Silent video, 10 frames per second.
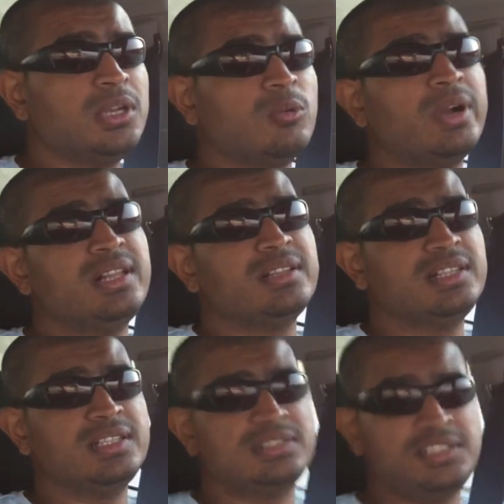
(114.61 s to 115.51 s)
Well,
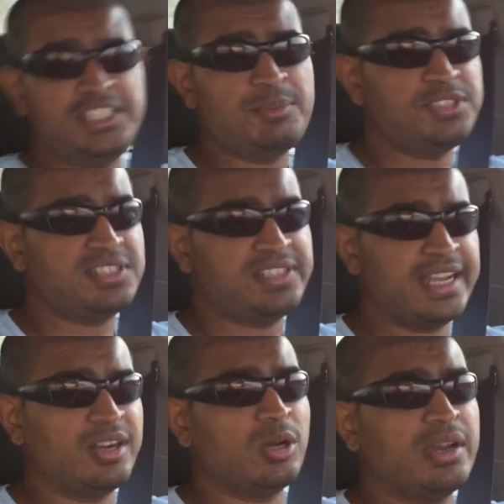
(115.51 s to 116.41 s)
the GMC
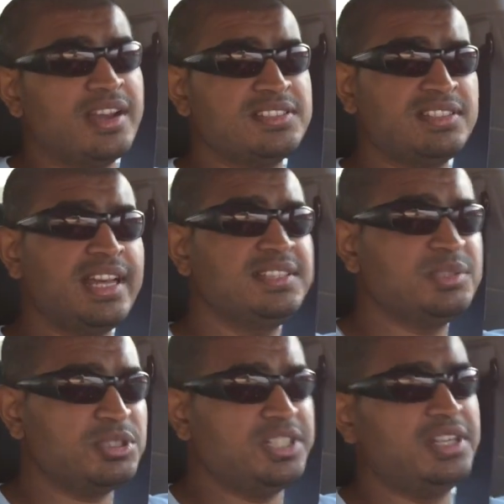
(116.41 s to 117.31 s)
Sierra has nicer
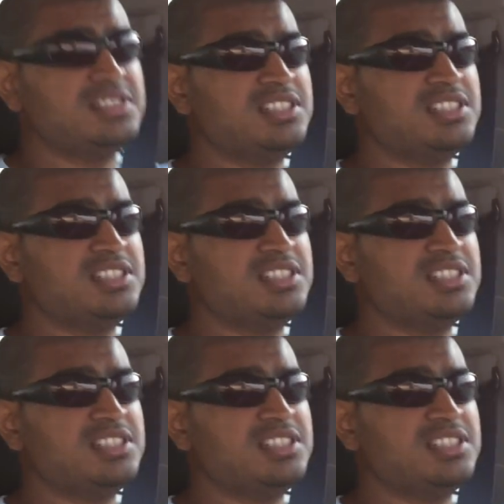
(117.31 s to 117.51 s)
materials,